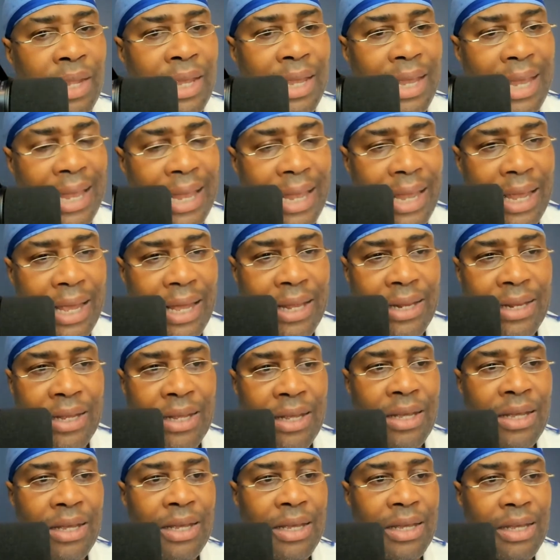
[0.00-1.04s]
And
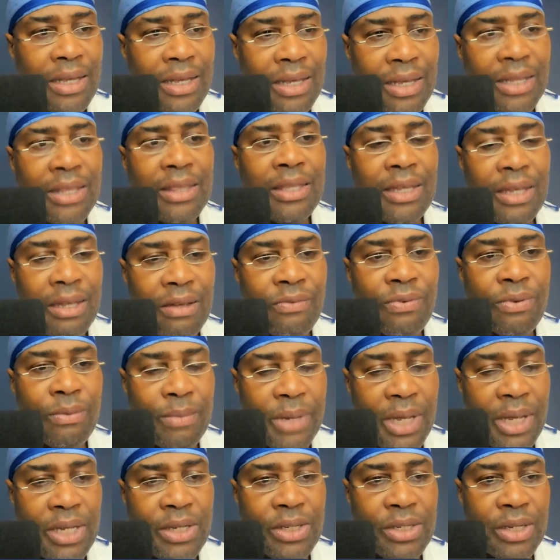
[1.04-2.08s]
get the
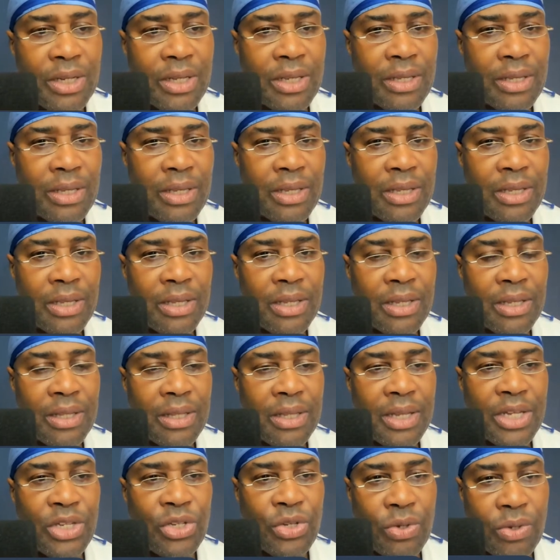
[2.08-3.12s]
information
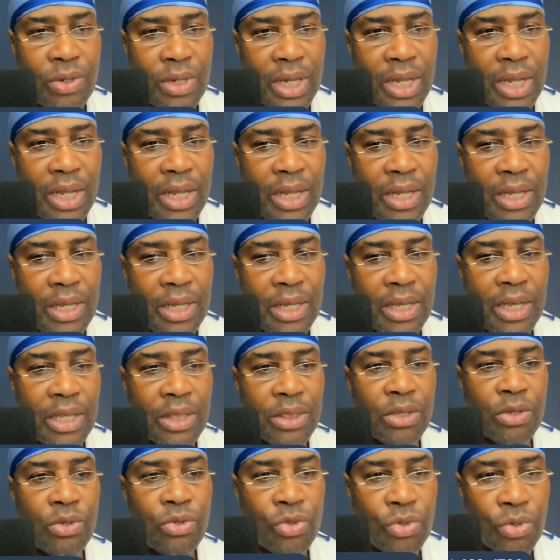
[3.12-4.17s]
that you need,
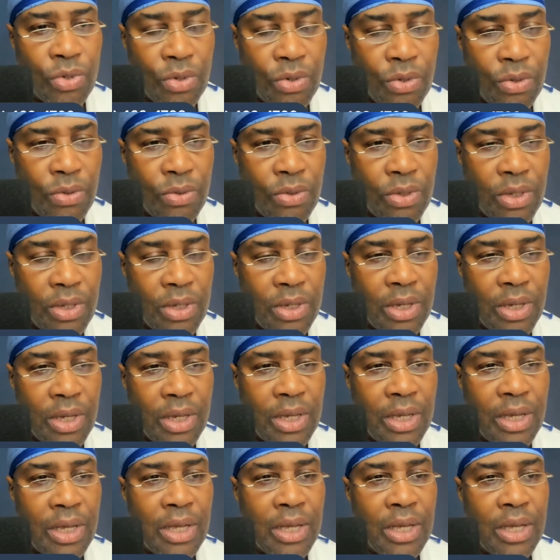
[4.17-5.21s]
get the truth
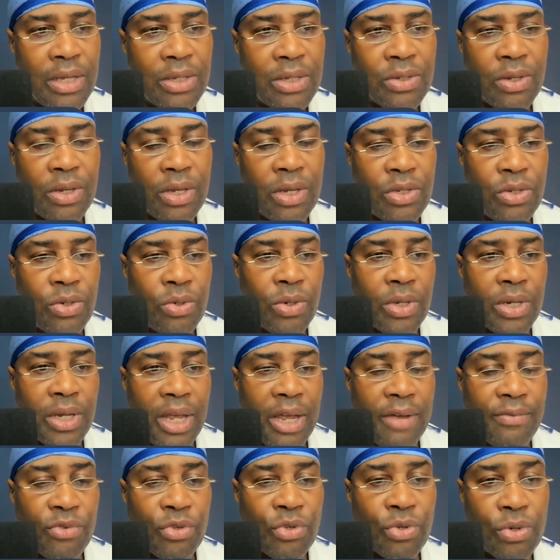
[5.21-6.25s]
so that you can
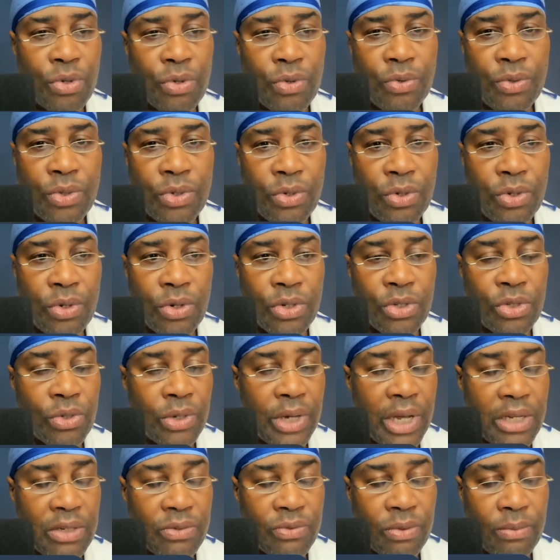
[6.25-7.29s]
have truth to your
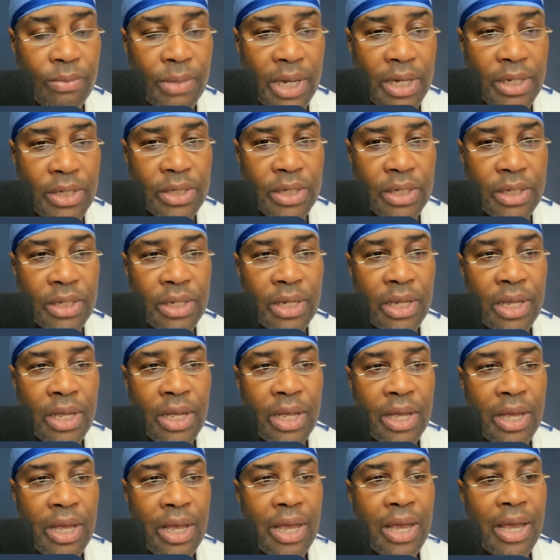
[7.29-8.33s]
transformation
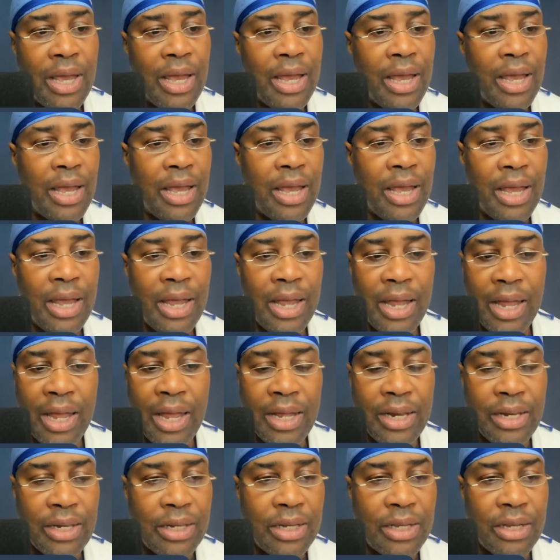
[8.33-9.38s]

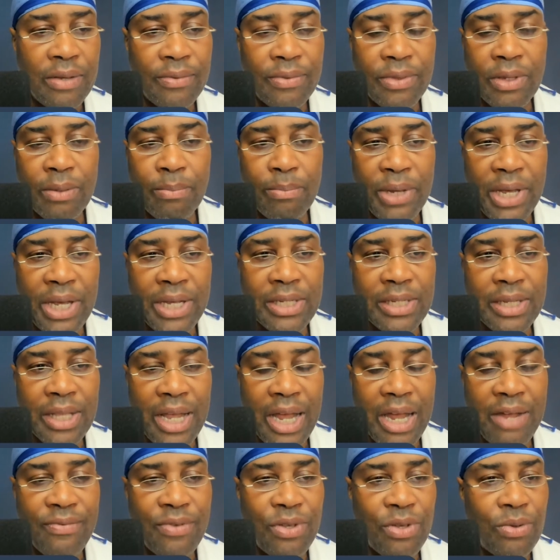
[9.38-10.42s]
and live the best
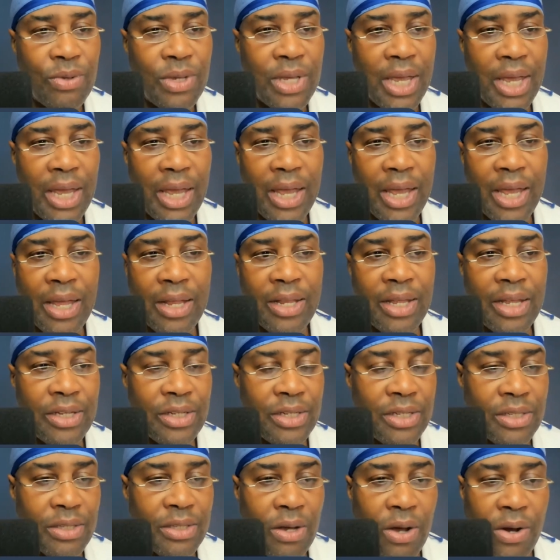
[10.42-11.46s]
life you can.
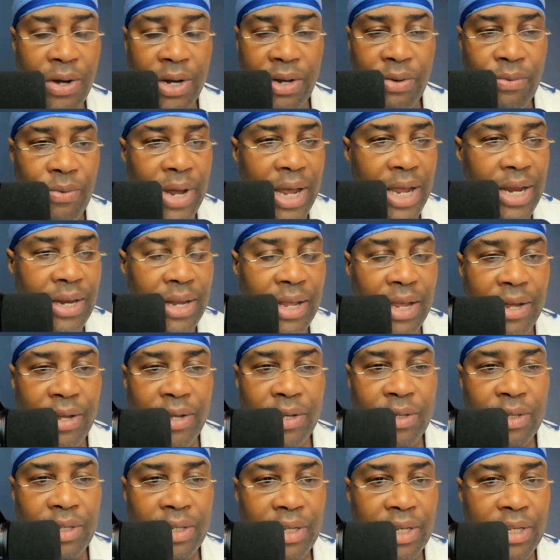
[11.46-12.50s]
Start it right
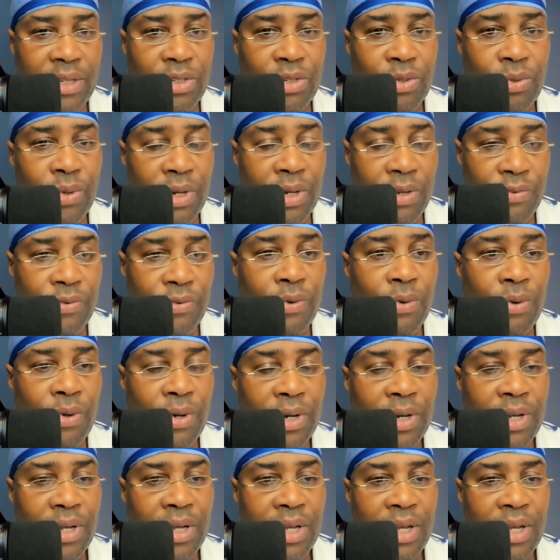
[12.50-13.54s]
now in 24.